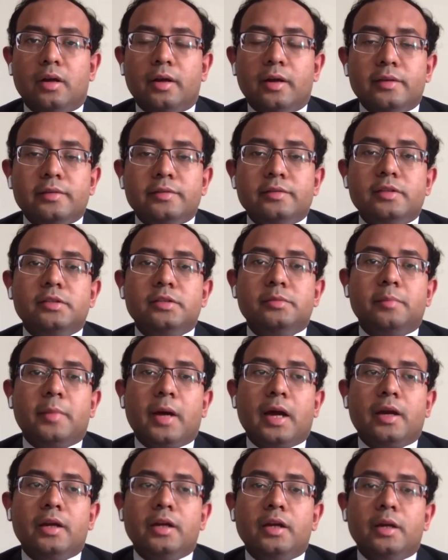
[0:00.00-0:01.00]
Does this
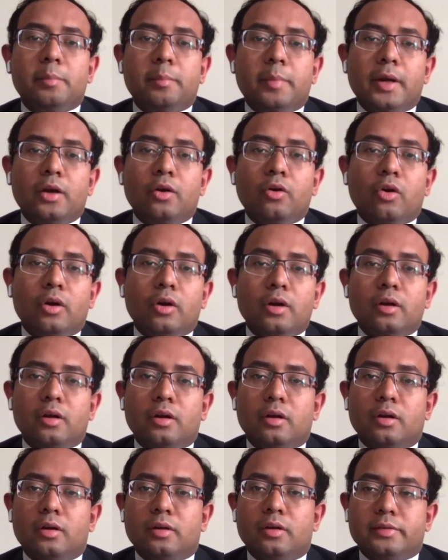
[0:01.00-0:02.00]
market depend on,
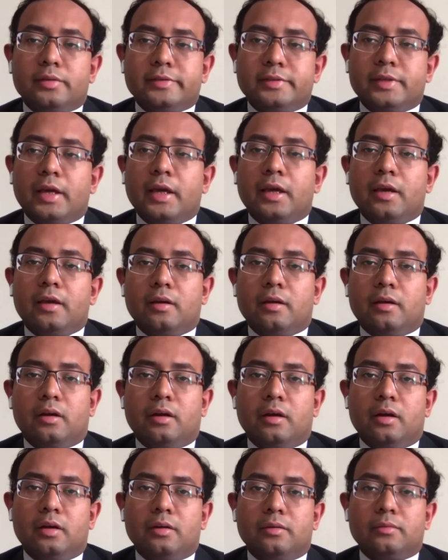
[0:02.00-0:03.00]
say,
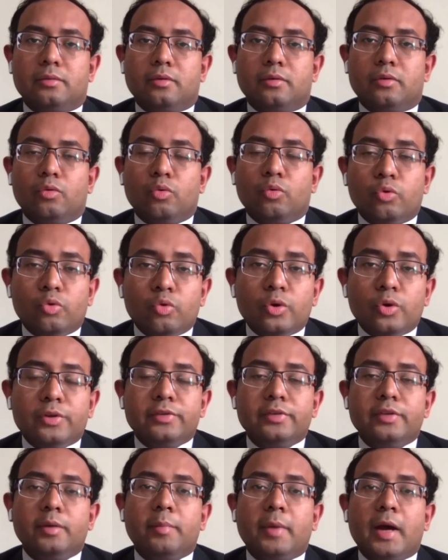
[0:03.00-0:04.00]
uh, who
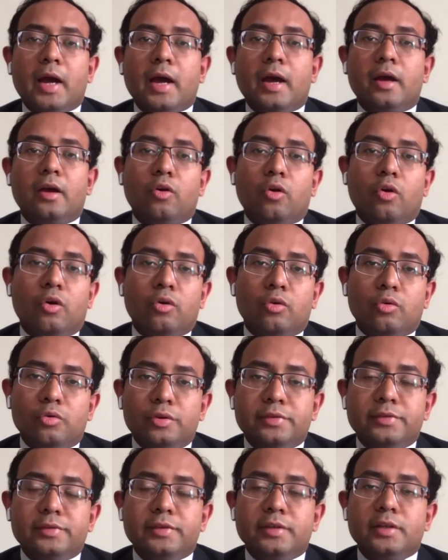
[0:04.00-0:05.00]
is the buyer or
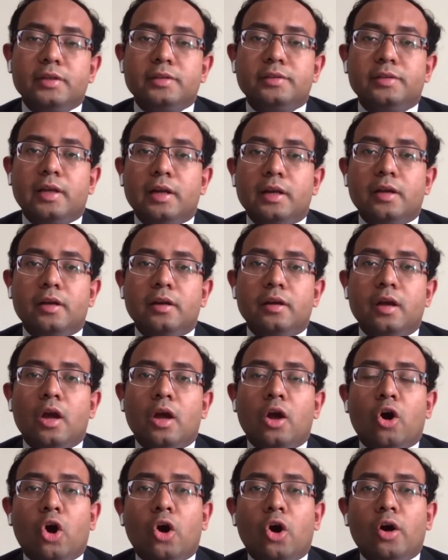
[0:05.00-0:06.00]
who is the seller,
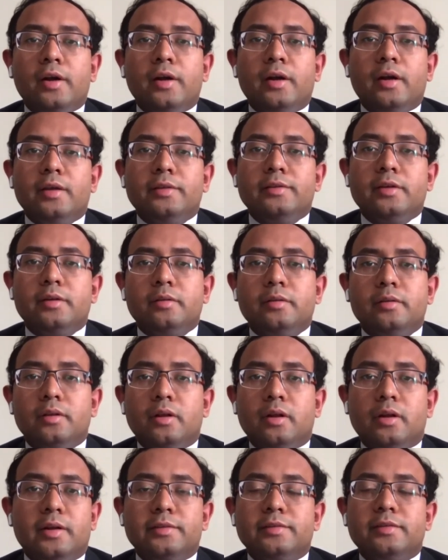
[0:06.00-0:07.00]
or does it
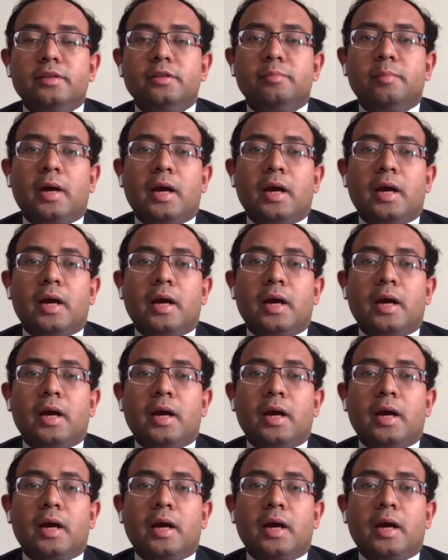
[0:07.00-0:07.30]
does this